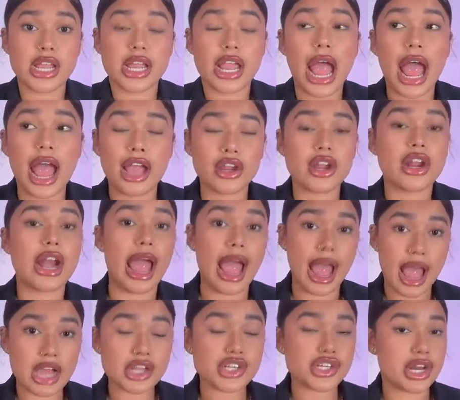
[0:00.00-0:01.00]
like I could
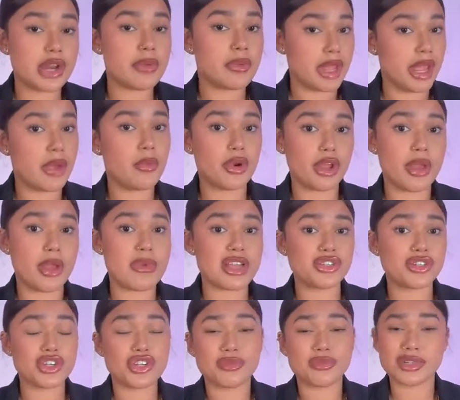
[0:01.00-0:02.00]
actually be able to get
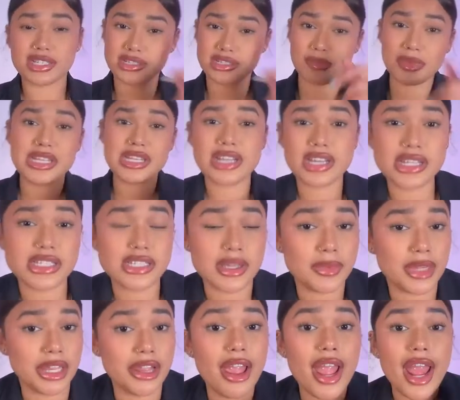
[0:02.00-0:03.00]
my surgery. Because let me tell you
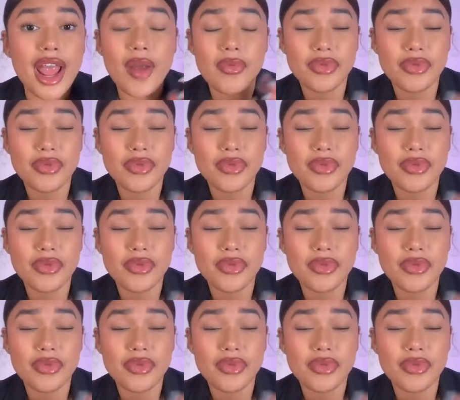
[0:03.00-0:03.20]
something.